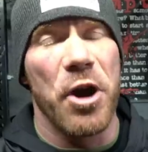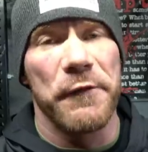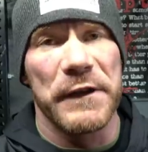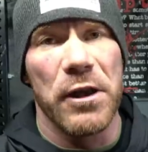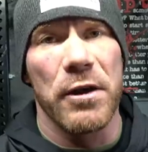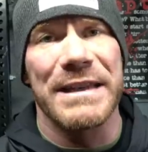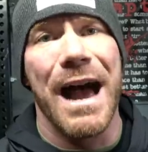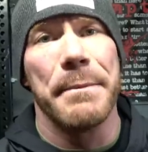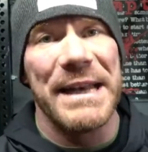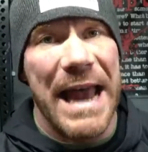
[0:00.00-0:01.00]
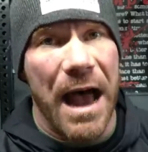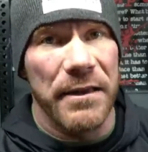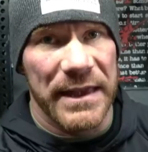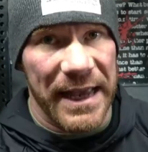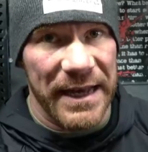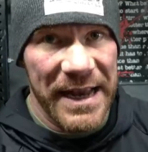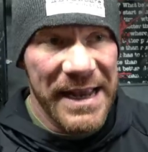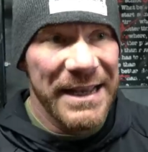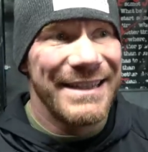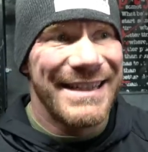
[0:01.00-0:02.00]
an awfully long time, and now that
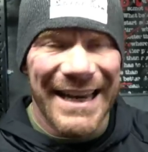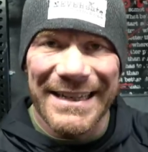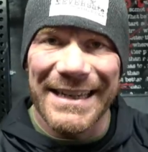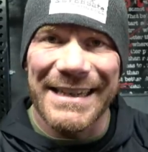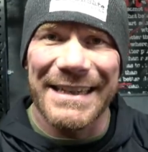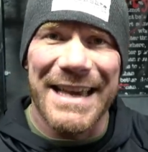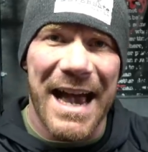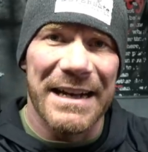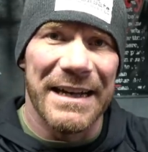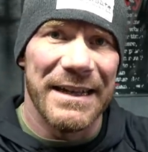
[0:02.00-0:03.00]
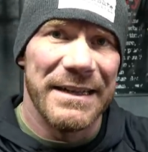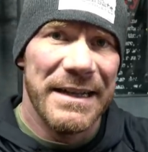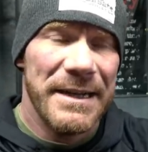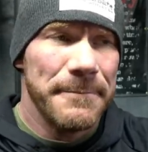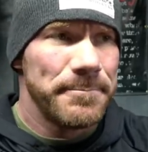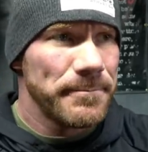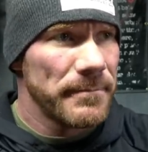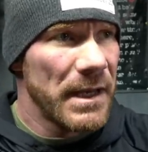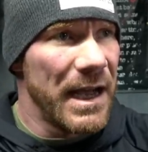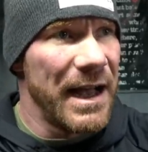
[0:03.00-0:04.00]
sickness has kind
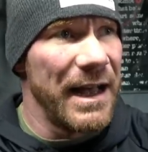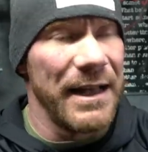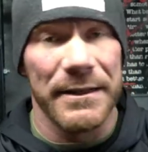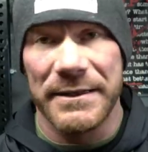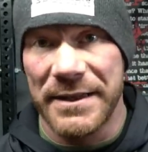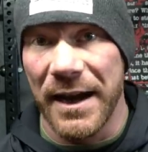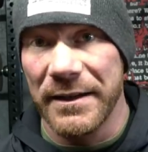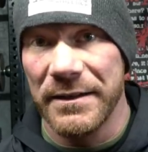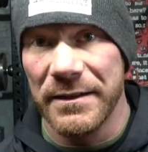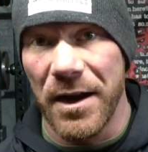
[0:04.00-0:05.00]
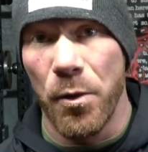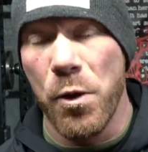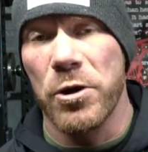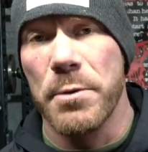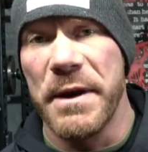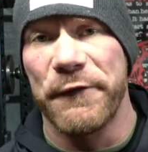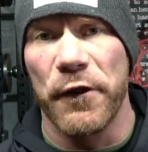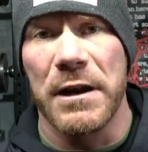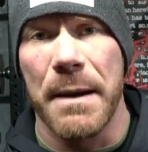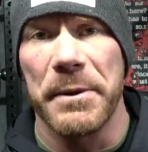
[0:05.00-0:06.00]
of done a work on me
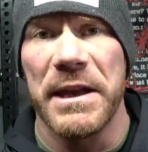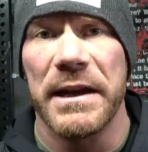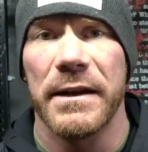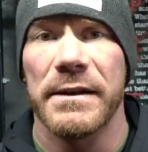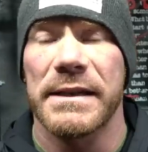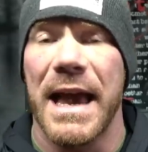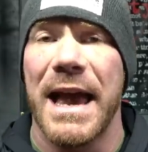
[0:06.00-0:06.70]
for a couple years,